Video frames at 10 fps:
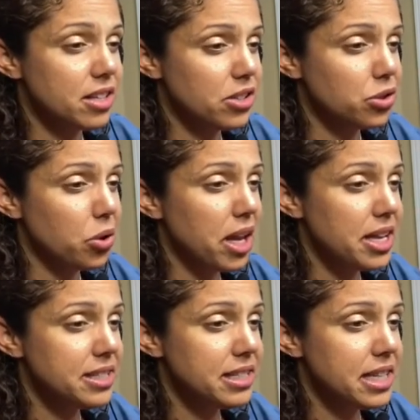So
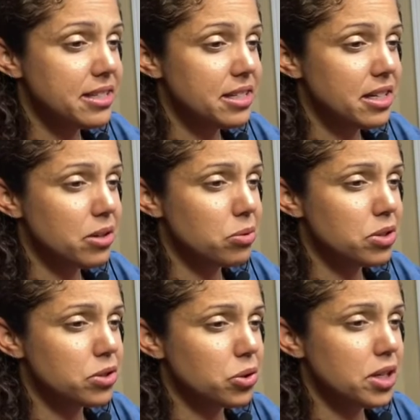he's seasoned it
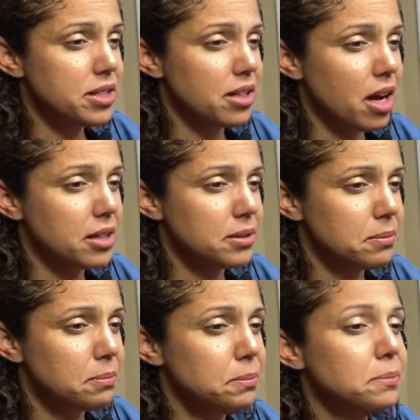with soy sauce.
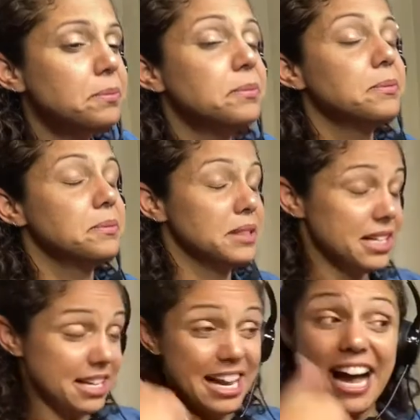Mmm.
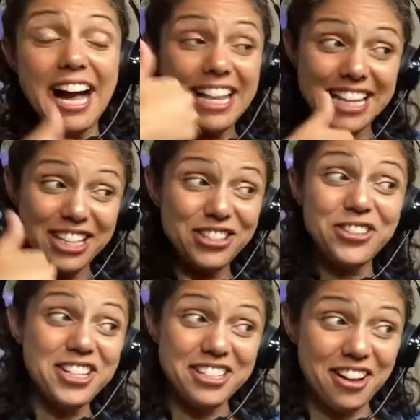I like
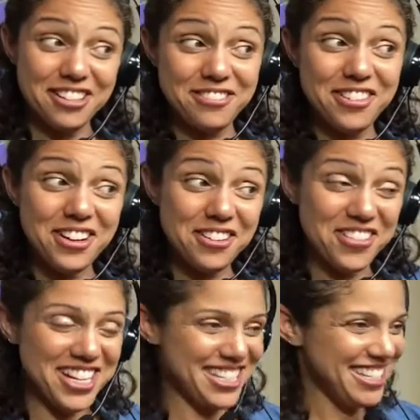soy sauce very
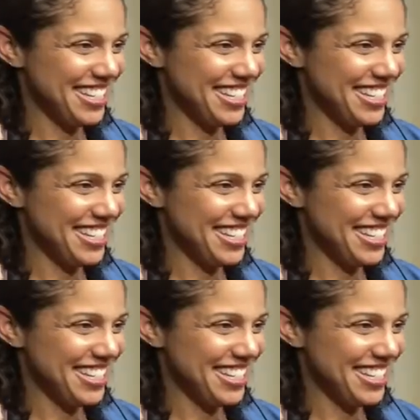much.